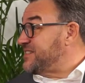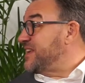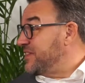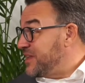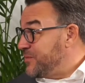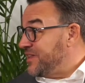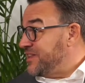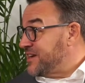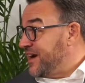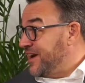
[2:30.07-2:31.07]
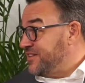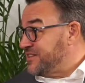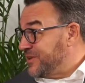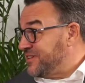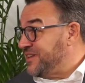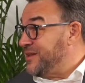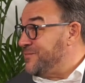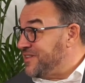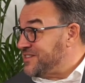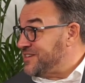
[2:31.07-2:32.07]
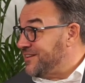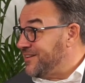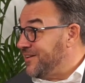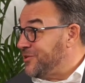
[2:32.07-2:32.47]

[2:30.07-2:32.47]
70 meters high. That's about 10 meters